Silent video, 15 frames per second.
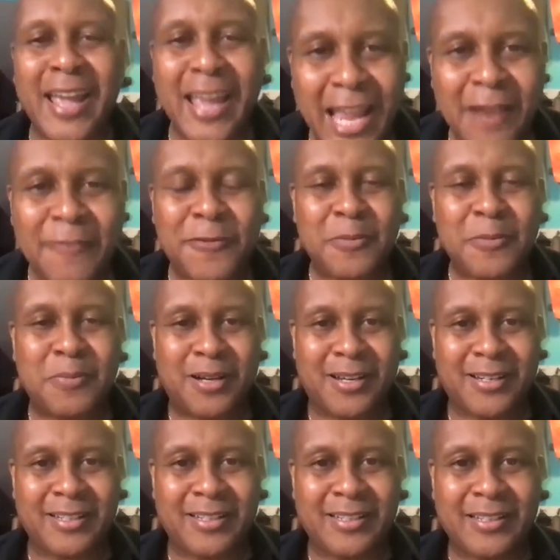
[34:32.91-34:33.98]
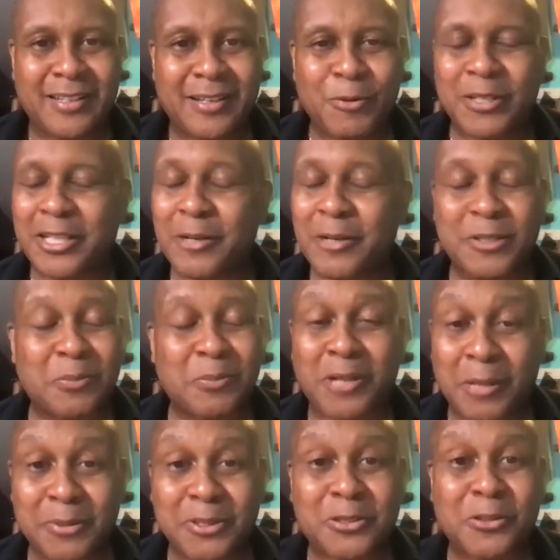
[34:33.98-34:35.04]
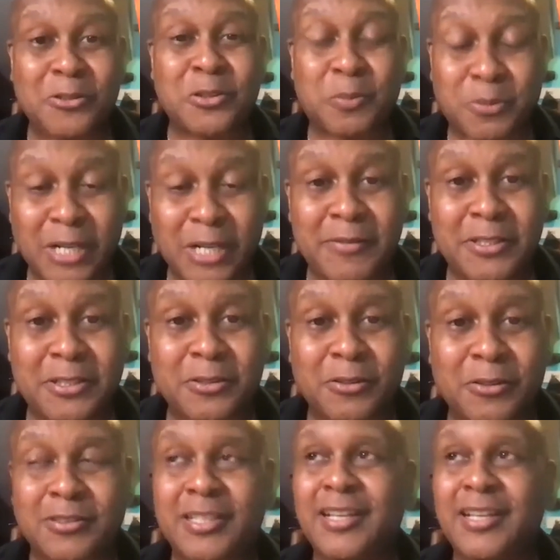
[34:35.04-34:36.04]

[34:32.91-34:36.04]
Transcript: everybody, whether they went to public schools or private schools,